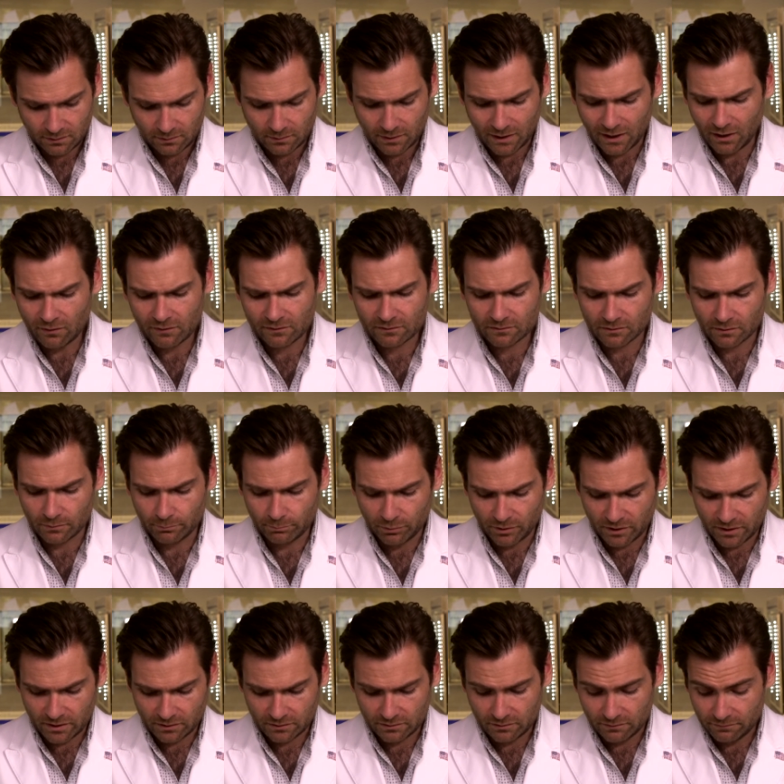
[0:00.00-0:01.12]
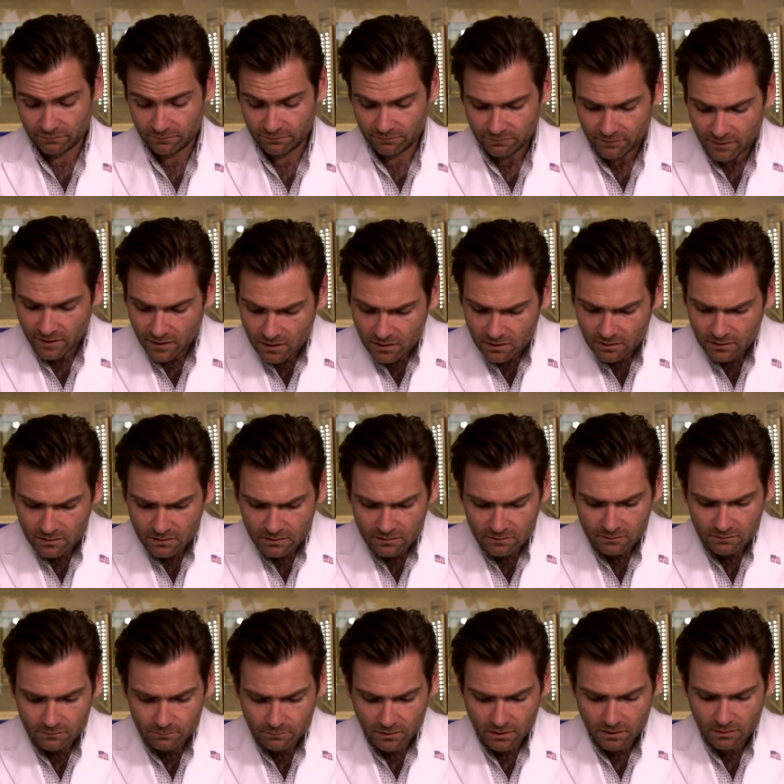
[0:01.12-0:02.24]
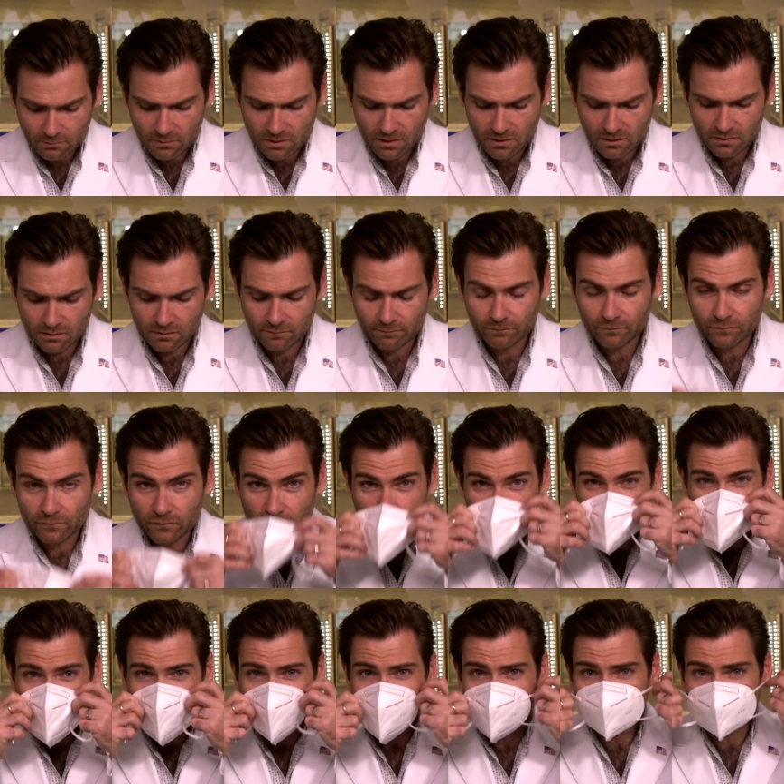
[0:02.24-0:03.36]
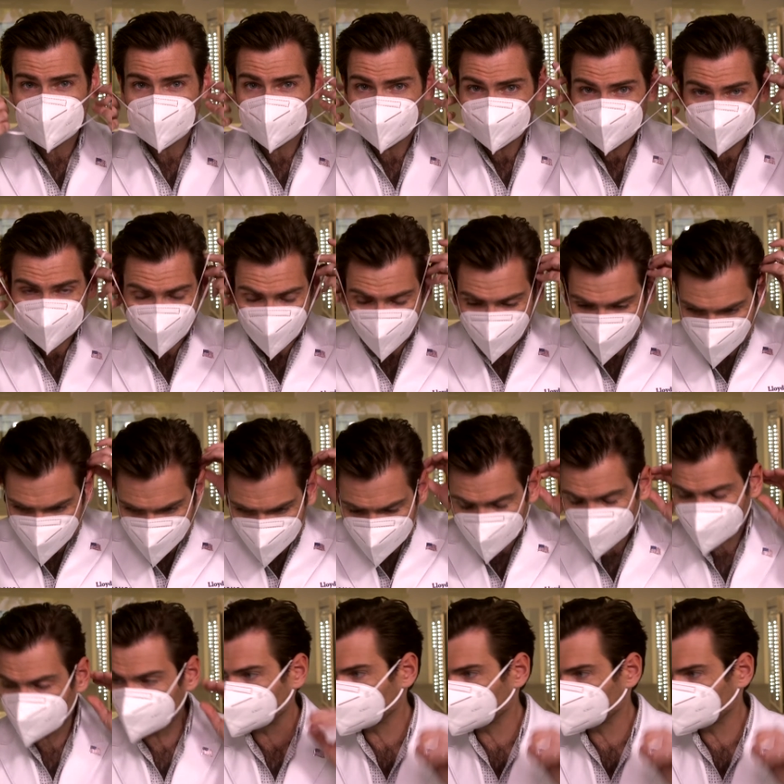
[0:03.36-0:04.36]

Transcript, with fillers: I don't think it's gonna break on your face. Maybe. Let's do the smell test.